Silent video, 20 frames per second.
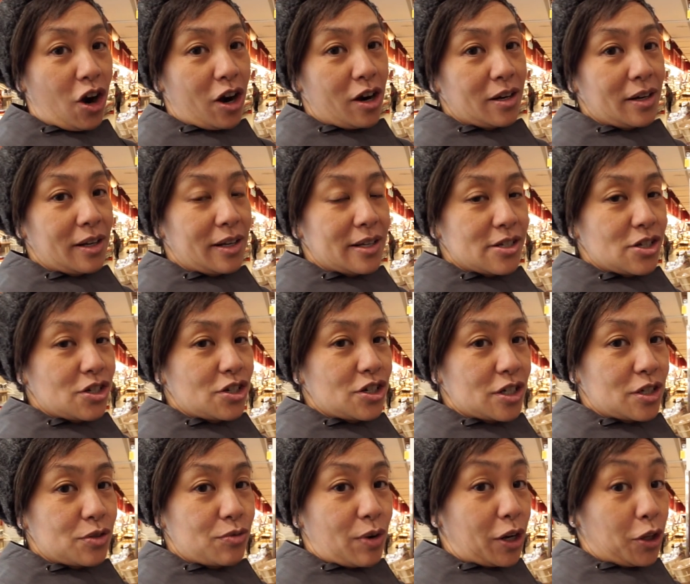cart is
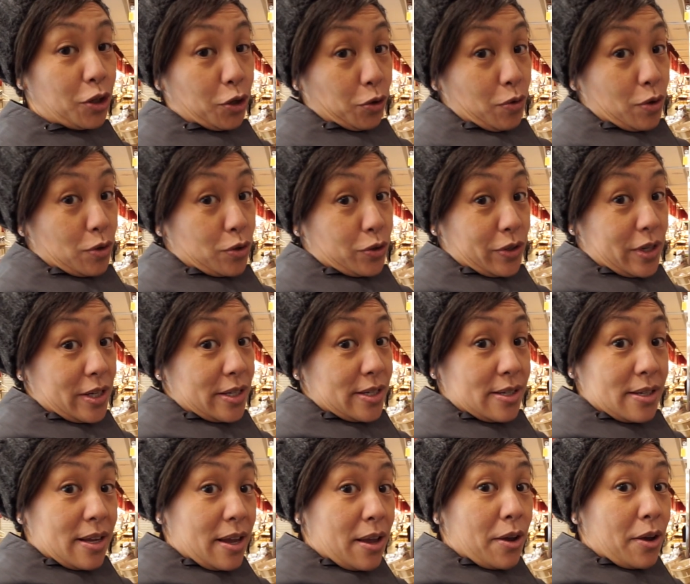just regular
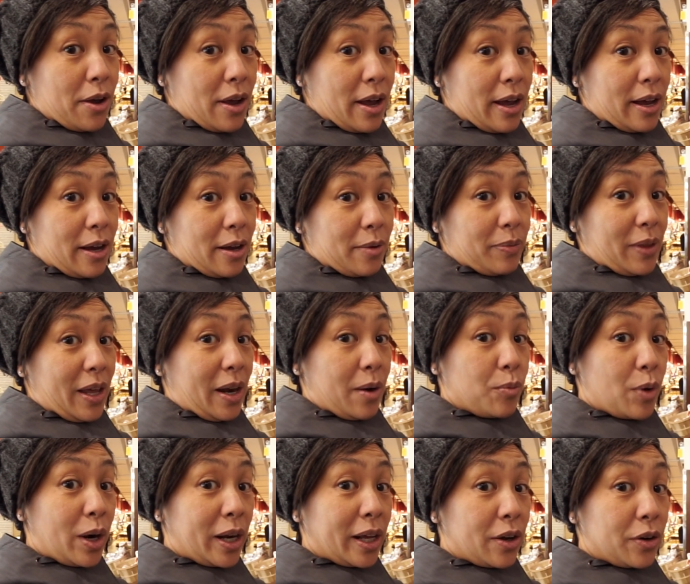groceries um, that
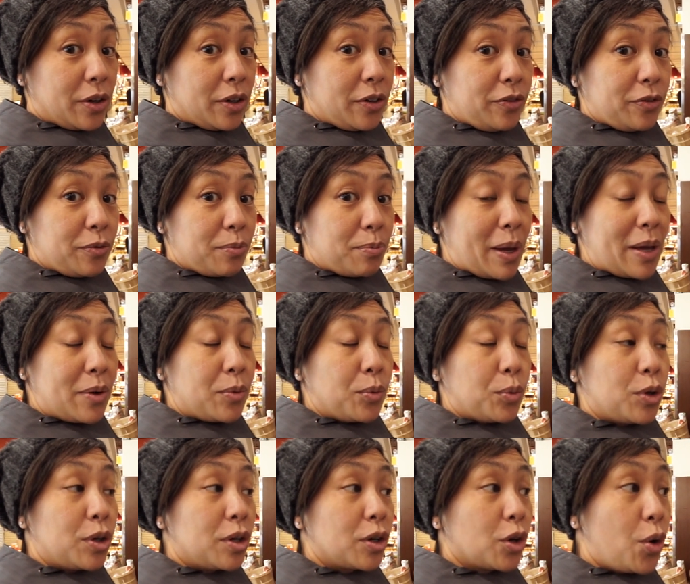I'm running out of. But
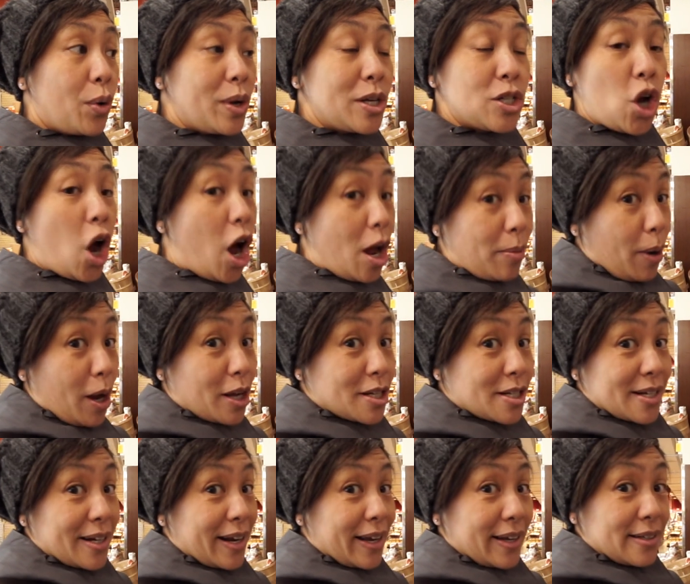we're going to hot pot
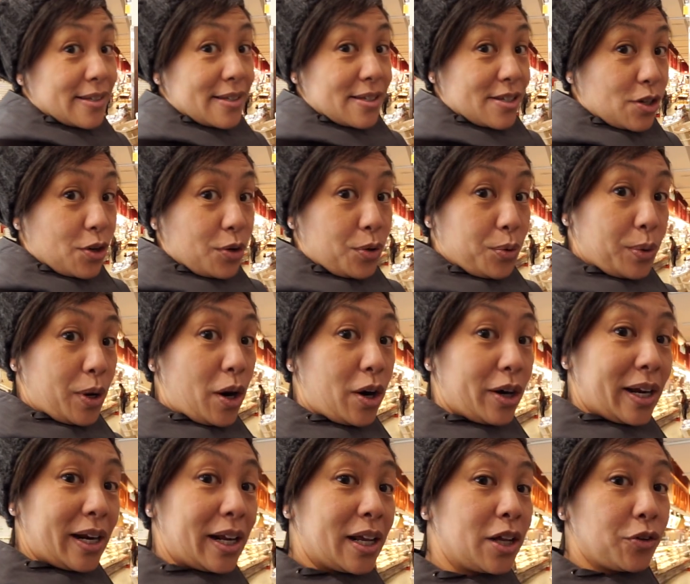tonight, so we are
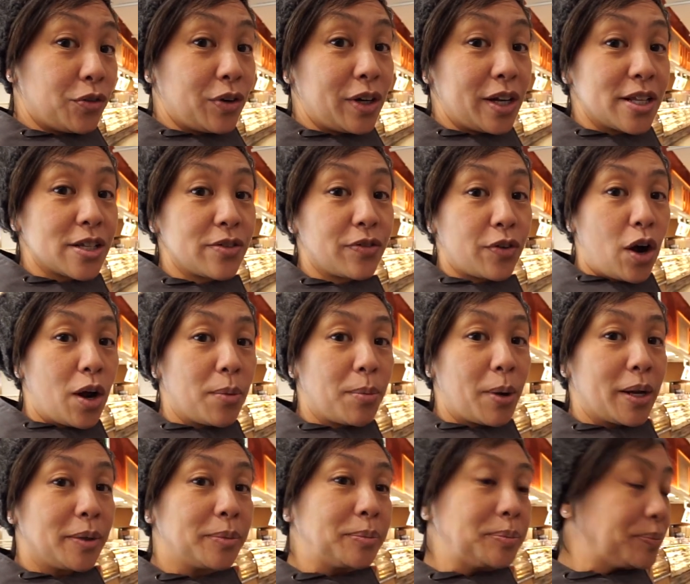getting ingredients for hot
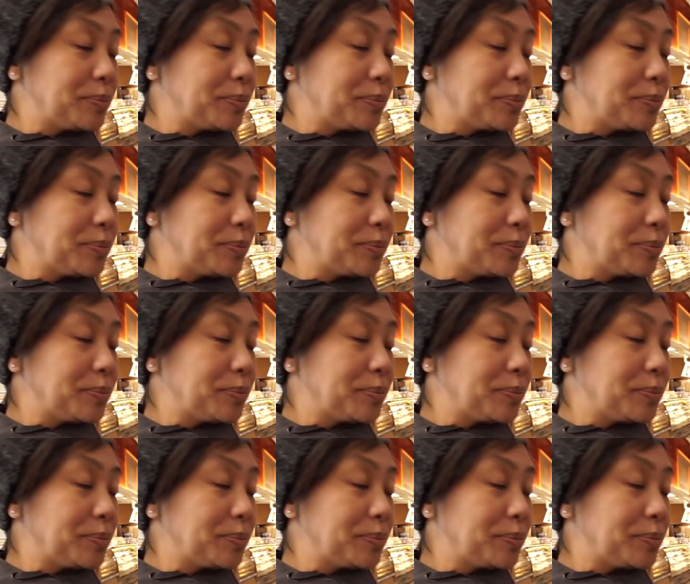pot.